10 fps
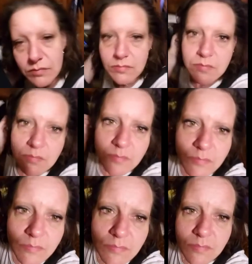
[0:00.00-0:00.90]
my vlog
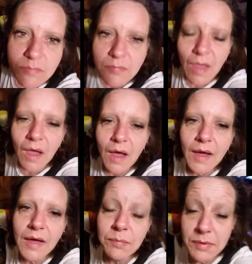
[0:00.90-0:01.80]
hi.
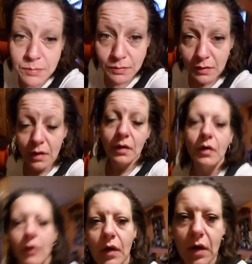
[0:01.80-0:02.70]
Hi, people on her
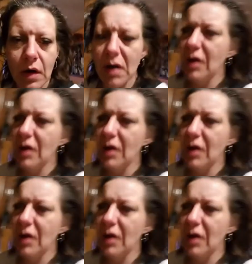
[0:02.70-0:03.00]
vlog. On